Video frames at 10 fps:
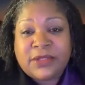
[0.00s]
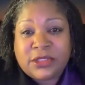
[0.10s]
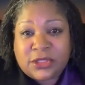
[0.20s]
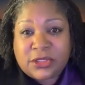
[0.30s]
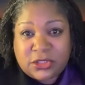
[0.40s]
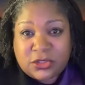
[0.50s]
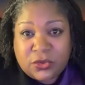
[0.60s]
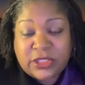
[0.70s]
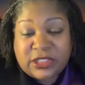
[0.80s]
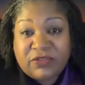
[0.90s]

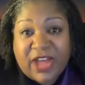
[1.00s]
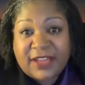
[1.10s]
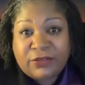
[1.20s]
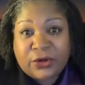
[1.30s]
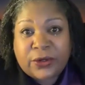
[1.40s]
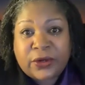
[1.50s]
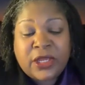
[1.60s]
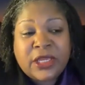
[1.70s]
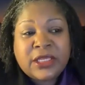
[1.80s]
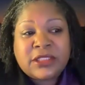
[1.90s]
survivor.
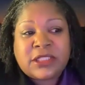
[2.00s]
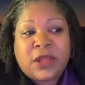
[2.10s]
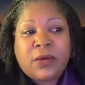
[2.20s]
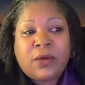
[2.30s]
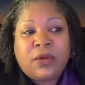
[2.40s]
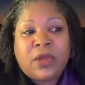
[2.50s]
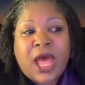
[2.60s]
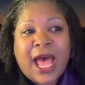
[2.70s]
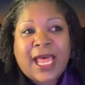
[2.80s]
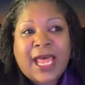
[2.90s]
So
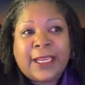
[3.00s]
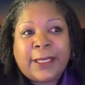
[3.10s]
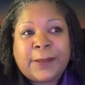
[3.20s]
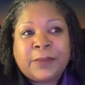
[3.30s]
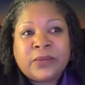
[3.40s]
I